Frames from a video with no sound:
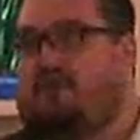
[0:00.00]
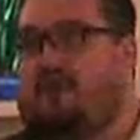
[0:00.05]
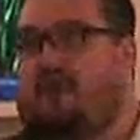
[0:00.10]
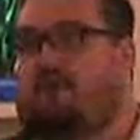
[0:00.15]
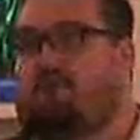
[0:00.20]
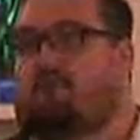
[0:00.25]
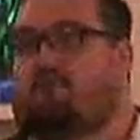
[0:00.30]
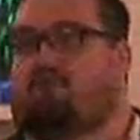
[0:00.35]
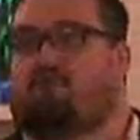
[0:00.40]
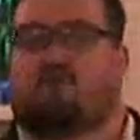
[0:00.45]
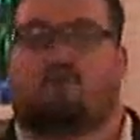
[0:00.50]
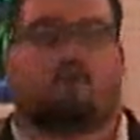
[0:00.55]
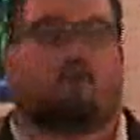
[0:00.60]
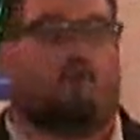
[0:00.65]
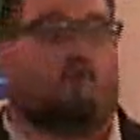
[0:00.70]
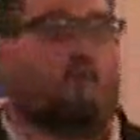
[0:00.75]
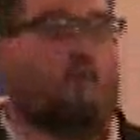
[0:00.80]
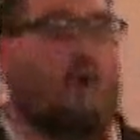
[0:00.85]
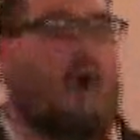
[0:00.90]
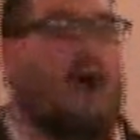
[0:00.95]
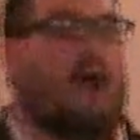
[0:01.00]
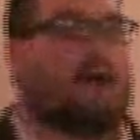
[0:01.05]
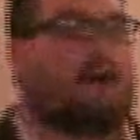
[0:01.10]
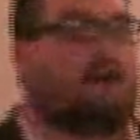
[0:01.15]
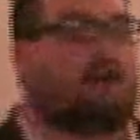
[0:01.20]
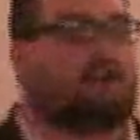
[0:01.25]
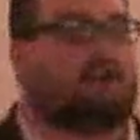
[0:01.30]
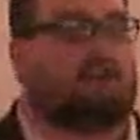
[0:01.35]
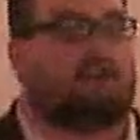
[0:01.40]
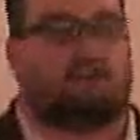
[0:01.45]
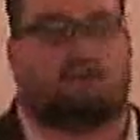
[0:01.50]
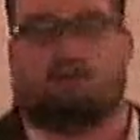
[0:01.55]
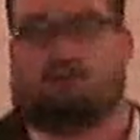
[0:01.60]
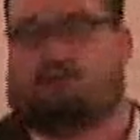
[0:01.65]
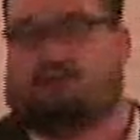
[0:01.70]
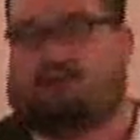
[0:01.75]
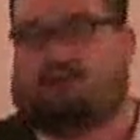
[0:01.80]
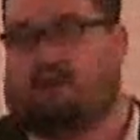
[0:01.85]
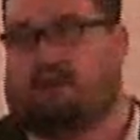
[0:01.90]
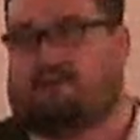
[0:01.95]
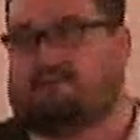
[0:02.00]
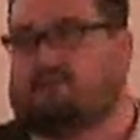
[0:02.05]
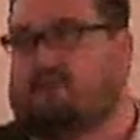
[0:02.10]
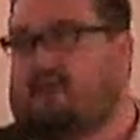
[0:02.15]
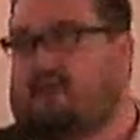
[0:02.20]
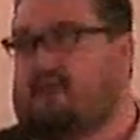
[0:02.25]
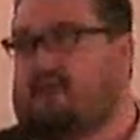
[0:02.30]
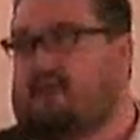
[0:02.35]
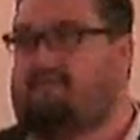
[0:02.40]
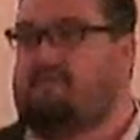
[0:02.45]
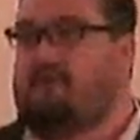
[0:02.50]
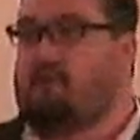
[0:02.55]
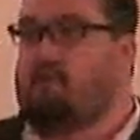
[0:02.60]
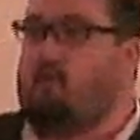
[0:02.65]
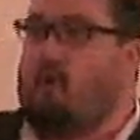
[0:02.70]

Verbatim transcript: They were required to do things if